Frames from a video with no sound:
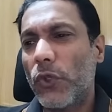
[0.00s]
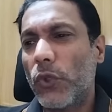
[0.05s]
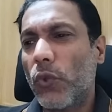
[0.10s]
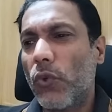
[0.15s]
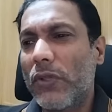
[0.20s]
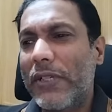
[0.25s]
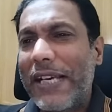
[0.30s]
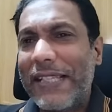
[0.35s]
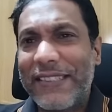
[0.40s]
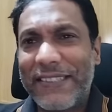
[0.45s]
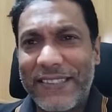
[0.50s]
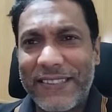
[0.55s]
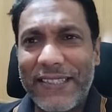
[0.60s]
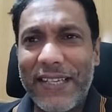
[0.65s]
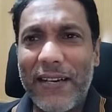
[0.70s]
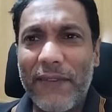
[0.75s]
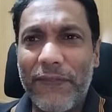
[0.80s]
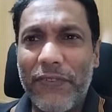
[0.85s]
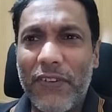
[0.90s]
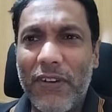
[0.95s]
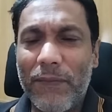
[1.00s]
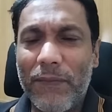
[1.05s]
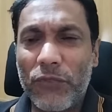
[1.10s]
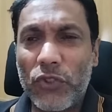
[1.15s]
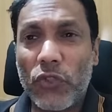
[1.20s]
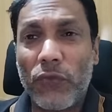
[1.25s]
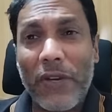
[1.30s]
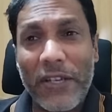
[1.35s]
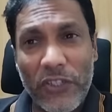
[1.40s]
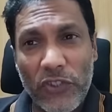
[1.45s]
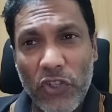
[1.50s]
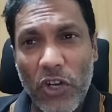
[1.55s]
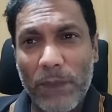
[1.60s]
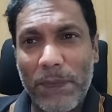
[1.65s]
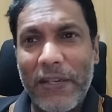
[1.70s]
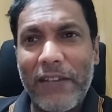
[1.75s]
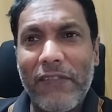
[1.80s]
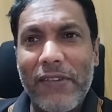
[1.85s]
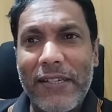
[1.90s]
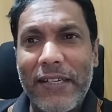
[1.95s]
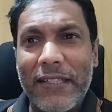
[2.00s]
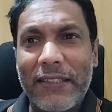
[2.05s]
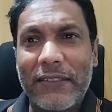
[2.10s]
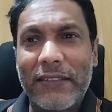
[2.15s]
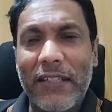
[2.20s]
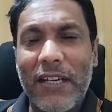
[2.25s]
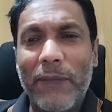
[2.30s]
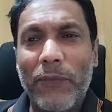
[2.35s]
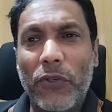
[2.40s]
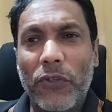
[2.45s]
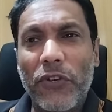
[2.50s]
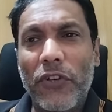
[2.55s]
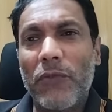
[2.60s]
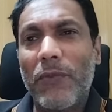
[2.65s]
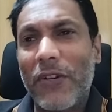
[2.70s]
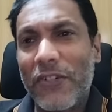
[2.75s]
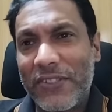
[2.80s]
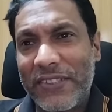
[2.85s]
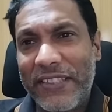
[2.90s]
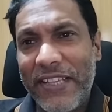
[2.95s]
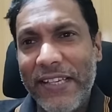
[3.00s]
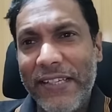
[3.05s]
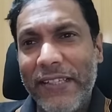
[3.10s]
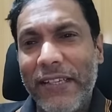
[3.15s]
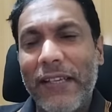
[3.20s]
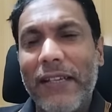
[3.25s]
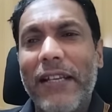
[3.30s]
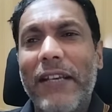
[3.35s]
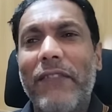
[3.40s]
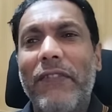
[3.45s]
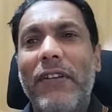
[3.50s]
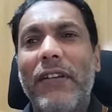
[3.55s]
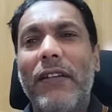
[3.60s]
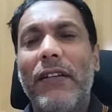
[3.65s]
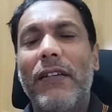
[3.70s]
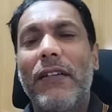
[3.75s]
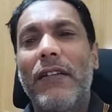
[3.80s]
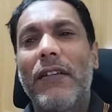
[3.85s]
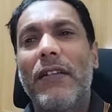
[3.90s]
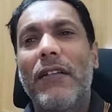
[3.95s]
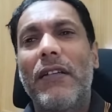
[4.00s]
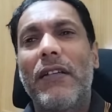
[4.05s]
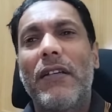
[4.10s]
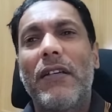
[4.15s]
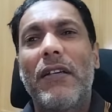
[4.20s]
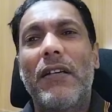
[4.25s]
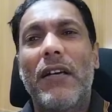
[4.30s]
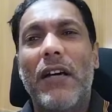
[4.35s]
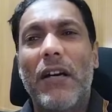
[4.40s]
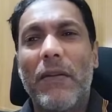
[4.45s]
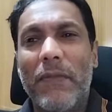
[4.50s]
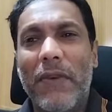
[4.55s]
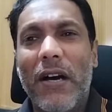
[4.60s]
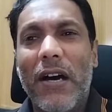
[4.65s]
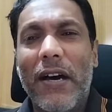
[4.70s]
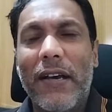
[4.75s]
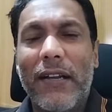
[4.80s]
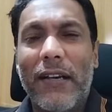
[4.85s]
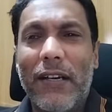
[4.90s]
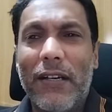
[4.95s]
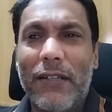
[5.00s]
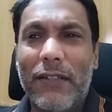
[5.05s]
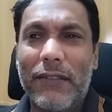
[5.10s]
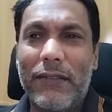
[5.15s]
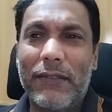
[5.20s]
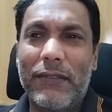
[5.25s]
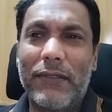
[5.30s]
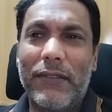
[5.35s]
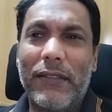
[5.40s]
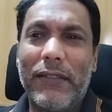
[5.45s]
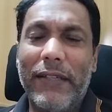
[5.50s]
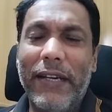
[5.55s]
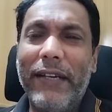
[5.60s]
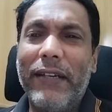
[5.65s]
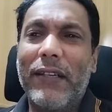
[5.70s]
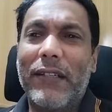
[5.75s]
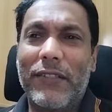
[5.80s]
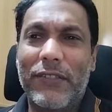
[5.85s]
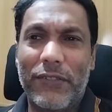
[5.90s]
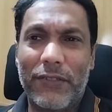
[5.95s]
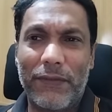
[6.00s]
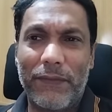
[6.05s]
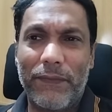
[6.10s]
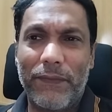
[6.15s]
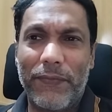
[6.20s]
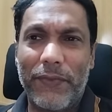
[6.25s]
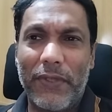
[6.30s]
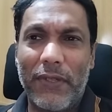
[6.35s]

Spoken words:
Two deaths confirmed so far, top level deaths. I'm talking about senior level Amhara leaders.